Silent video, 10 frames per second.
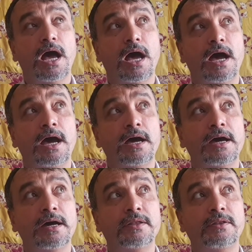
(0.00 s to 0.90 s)

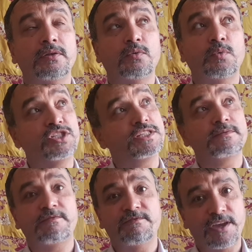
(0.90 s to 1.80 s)
And which is
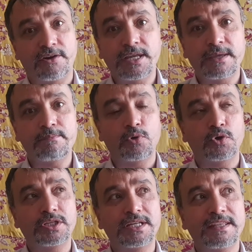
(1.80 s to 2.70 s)
very
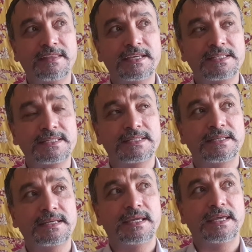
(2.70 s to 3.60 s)
important in this
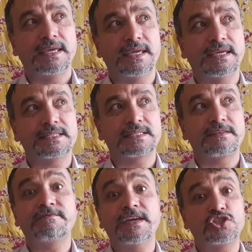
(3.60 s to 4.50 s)
is
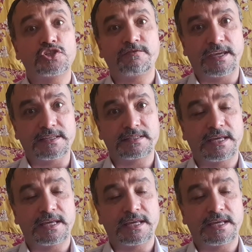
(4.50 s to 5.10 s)
face to face.